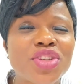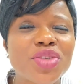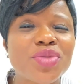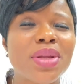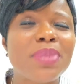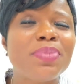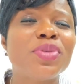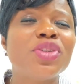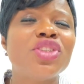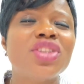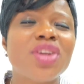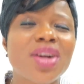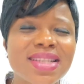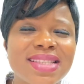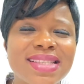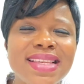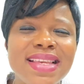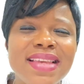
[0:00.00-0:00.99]
children
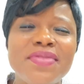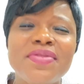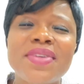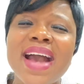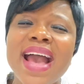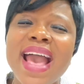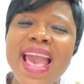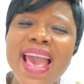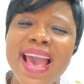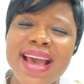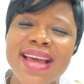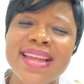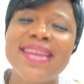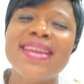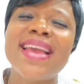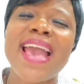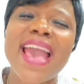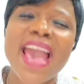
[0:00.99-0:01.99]
productive
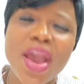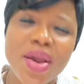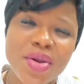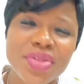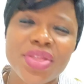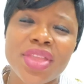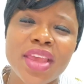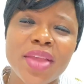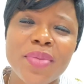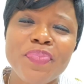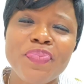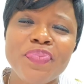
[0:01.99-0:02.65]
and healthy?